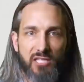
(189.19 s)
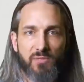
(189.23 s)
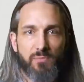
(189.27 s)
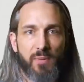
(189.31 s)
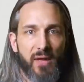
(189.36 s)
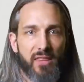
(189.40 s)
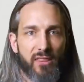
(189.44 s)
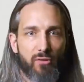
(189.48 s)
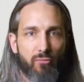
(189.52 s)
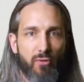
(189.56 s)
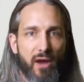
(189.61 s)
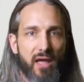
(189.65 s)
It's
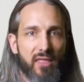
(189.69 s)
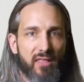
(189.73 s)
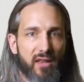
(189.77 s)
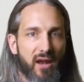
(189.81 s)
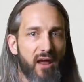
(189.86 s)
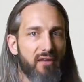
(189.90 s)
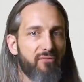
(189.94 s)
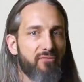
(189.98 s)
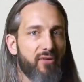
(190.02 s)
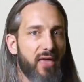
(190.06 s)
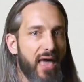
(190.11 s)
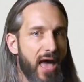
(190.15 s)
been the way
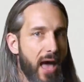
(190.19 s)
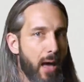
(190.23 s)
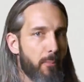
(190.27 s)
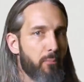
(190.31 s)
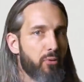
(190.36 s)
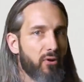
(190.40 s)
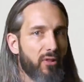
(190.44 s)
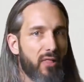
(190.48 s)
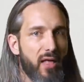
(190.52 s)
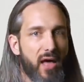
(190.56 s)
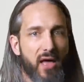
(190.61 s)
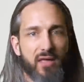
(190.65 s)
that I've
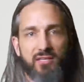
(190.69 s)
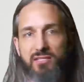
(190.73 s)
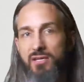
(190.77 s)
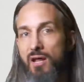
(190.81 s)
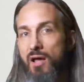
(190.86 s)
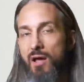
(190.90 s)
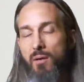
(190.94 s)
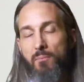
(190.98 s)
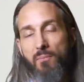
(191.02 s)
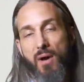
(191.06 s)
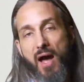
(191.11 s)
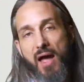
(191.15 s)
capitalized
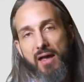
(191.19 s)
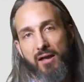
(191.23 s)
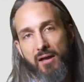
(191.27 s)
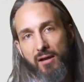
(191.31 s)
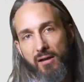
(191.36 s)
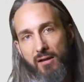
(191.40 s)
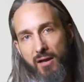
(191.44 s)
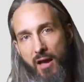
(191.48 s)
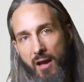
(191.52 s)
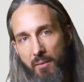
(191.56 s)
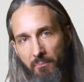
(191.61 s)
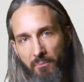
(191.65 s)

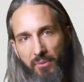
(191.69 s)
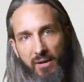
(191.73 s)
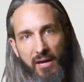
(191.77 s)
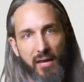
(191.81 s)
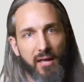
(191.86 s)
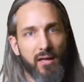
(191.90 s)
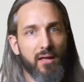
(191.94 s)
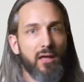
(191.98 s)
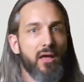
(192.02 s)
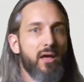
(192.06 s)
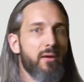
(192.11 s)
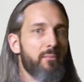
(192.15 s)
buying a
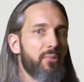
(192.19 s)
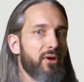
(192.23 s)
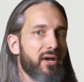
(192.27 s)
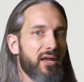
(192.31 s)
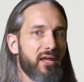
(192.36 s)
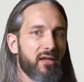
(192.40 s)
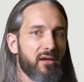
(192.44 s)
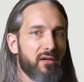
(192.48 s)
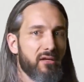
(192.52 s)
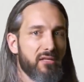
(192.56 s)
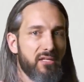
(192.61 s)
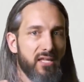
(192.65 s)
company,
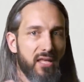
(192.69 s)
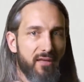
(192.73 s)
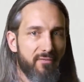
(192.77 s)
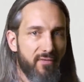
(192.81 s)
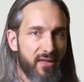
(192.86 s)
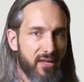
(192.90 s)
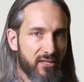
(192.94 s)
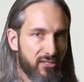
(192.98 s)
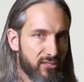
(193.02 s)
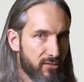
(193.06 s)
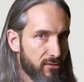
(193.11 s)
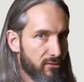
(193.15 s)
putting in a
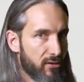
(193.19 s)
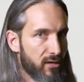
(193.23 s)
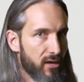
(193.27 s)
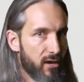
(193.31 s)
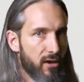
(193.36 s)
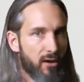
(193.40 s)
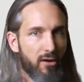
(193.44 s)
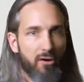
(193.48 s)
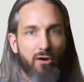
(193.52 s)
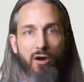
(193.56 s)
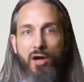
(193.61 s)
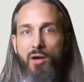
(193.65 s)
TV
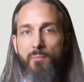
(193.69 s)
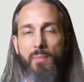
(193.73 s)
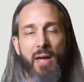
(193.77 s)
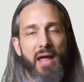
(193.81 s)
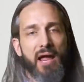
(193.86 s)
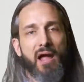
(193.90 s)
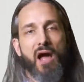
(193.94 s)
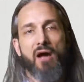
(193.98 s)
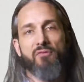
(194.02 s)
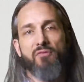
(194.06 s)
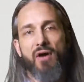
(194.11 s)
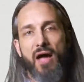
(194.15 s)
studio,
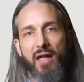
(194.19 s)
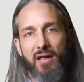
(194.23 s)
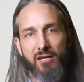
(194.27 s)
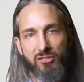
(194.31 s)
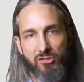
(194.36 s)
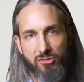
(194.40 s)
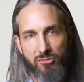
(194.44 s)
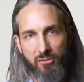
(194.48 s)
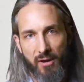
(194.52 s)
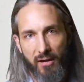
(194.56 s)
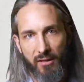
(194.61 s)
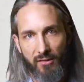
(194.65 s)
paying off high
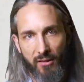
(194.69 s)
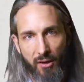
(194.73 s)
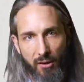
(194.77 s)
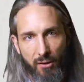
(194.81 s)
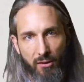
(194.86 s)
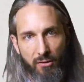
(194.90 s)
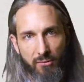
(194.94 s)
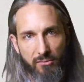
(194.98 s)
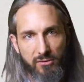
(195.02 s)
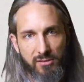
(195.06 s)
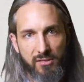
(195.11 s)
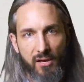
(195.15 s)
interest rate
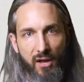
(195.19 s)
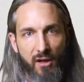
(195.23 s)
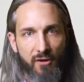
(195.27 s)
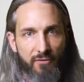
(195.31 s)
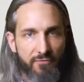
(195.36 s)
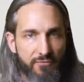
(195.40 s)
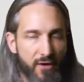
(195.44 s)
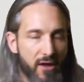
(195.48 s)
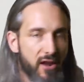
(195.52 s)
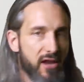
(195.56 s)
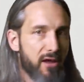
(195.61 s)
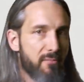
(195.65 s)
loans,
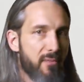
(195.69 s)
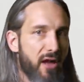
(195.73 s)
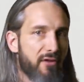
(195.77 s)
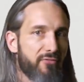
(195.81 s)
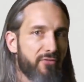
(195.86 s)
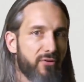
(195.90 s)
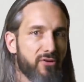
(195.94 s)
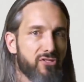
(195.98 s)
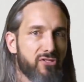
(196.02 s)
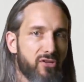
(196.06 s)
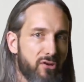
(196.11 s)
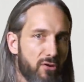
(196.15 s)
funding my
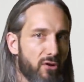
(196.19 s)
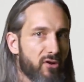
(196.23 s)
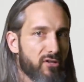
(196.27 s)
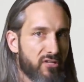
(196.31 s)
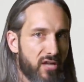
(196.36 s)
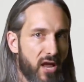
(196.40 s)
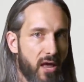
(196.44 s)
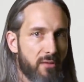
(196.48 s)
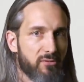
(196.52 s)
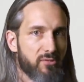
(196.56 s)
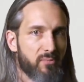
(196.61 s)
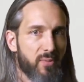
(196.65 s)
first New
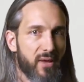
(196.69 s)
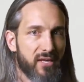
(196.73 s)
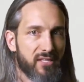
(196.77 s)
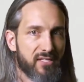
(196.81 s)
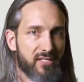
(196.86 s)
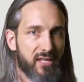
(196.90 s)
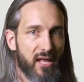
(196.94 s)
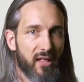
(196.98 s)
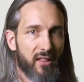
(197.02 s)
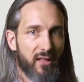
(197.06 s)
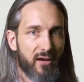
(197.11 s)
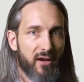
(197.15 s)
York Times
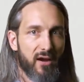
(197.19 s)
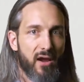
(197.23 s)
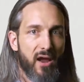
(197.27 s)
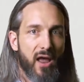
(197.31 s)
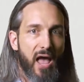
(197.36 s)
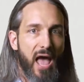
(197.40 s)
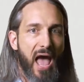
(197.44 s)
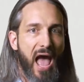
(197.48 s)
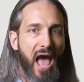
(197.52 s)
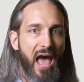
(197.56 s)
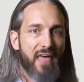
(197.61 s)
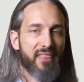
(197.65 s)
bestseller,
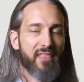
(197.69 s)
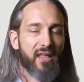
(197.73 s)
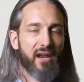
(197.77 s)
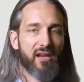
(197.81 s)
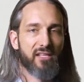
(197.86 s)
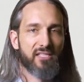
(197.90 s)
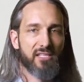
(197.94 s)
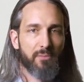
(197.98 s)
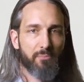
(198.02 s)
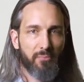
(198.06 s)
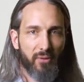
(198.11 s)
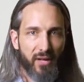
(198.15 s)
and
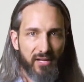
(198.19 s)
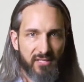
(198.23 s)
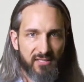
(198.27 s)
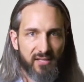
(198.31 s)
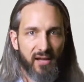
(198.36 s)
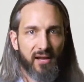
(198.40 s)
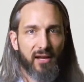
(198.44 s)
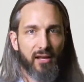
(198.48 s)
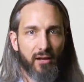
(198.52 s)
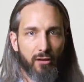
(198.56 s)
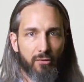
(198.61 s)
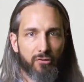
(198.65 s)
then it's a place
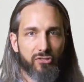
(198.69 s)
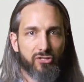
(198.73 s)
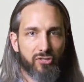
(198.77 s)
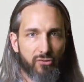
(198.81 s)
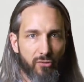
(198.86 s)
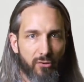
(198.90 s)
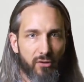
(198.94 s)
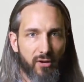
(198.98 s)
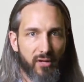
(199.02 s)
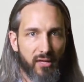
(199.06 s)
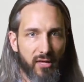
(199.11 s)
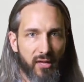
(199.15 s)
that I can go
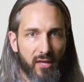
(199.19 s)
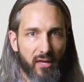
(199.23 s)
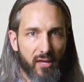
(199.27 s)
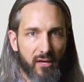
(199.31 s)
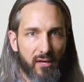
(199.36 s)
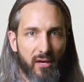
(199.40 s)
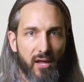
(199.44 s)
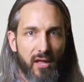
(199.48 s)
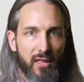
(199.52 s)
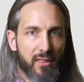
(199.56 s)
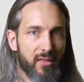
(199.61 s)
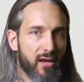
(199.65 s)
store it
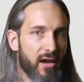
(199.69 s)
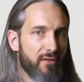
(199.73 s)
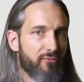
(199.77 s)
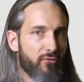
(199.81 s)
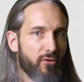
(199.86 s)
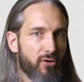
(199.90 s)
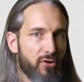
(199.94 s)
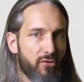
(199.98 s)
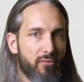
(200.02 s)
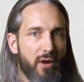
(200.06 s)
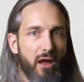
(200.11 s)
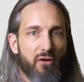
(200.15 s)
again that
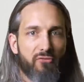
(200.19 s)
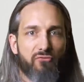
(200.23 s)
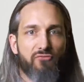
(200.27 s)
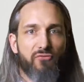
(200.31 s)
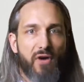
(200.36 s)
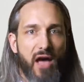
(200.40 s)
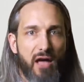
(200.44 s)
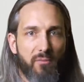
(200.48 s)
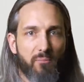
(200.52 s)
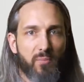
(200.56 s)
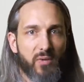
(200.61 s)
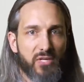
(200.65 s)
I've earned around
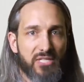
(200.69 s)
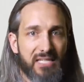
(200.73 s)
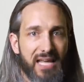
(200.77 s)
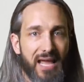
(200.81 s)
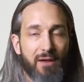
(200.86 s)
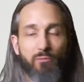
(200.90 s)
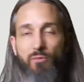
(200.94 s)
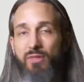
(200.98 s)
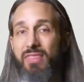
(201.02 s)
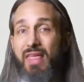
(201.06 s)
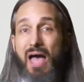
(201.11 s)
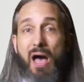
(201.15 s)

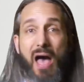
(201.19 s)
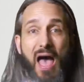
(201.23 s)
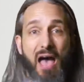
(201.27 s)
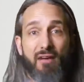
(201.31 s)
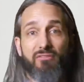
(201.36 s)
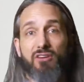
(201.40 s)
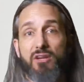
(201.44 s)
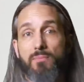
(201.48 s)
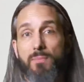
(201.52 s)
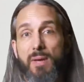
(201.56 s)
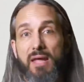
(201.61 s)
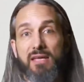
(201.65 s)
5% without
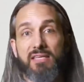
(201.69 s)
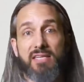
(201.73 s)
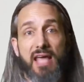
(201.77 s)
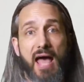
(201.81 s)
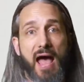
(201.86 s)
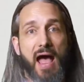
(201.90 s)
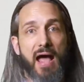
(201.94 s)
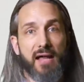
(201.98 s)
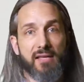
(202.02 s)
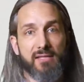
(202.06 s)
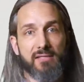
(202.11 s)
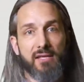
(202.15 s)
having to pay
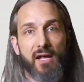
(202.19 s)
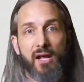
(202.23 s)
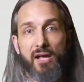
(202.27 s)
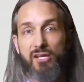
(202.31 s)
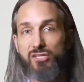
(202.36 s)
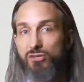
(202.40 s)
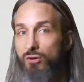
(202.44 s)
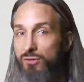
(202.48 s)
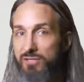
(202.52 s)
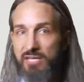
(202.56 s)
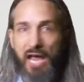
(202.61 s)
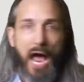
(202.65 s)
tax.
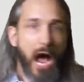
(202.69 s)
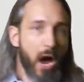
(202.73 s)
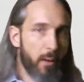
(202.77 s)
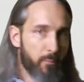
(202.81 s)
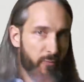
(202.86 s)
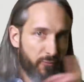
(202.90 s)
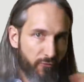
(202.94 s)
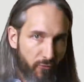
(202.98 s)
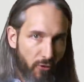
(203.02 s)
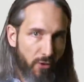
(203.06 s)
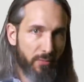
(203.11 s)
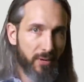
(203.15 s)
So it's
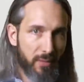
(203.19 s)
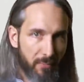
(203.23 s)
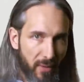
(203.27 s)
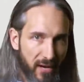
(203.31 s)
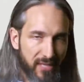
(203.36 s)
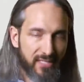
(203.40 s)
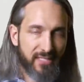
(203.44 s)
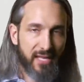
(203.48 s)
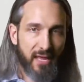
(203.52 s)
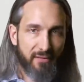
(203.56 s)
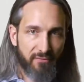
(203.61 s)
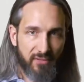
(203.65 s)
outperforming
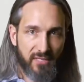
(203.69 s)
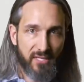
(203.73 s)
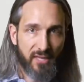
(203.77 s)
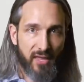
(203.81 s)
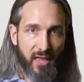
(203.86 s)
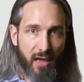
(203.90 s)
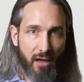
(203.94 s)
my savings